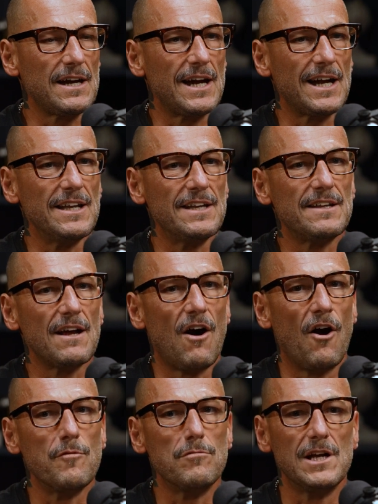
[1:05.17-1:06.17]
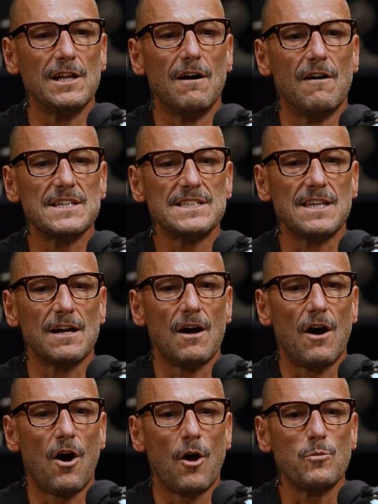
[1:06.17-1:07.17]
And I realized that
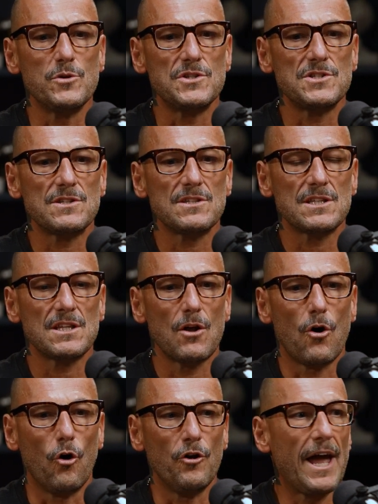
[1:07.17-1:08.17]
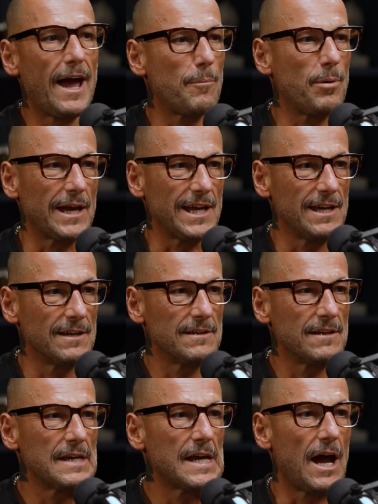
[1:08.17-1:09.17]
I was unhappy
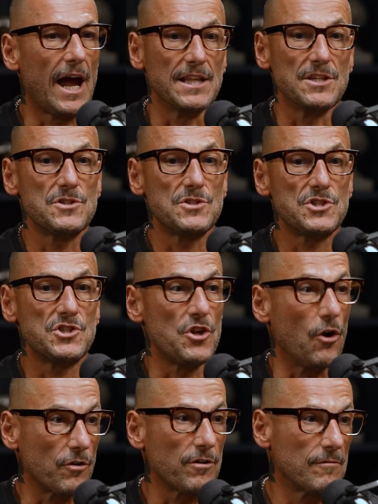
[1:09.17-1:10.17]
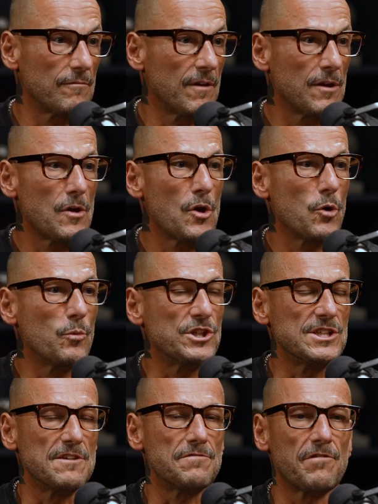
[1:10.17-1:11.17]
and stuck, which
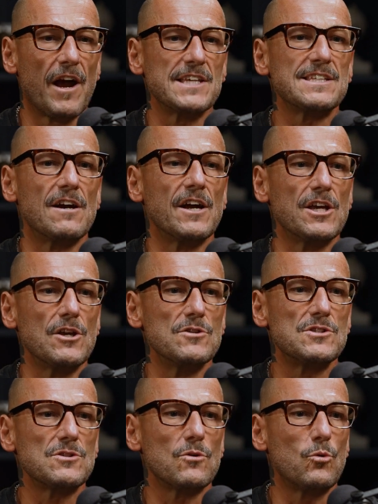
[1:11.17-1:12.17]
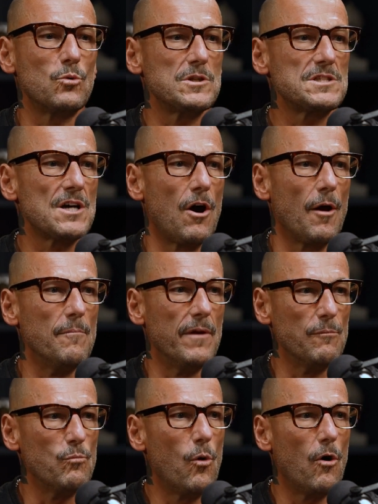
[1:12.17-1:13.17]
is a phrase that I use all the time
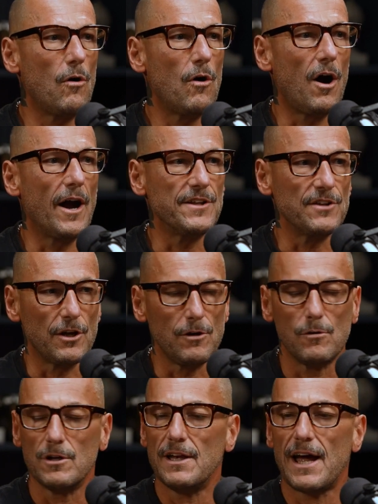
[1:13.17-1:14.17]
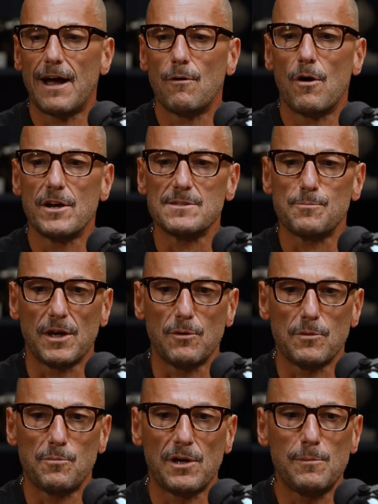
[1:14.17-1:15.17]
in what I do and how I speak
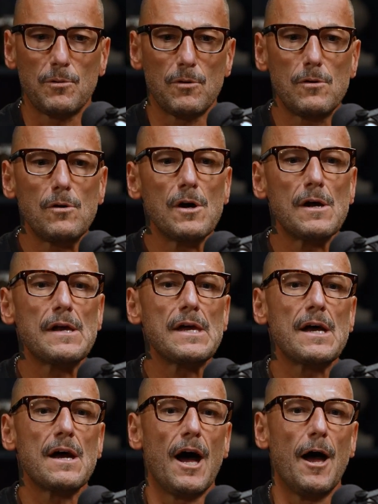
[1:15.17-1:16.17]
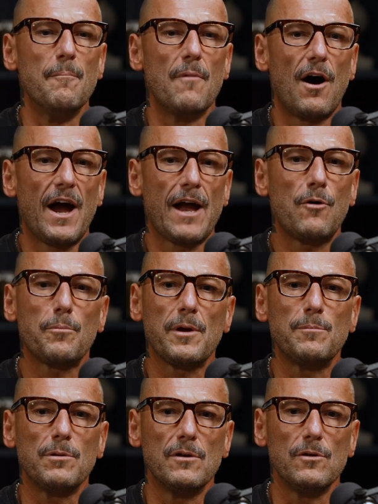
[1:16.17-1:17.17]
with people. I help
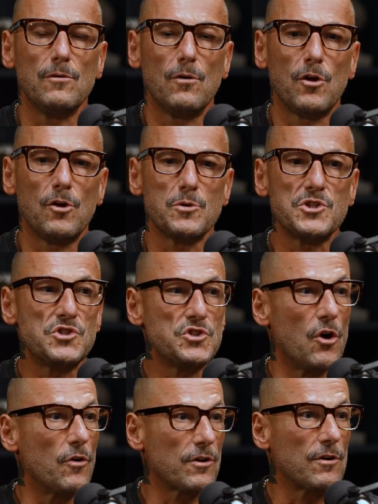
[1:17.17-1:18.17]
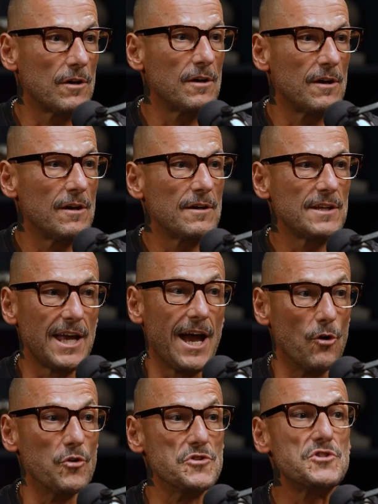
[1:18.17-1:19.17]
people who are stuck
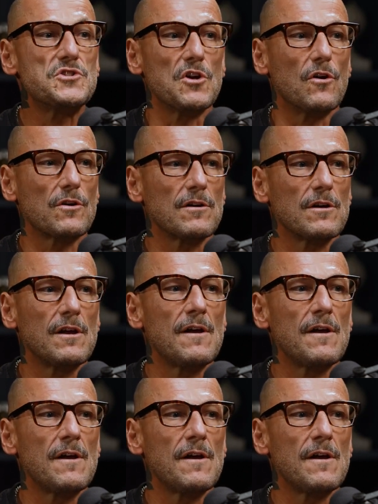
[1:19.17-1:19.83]
get unstuck.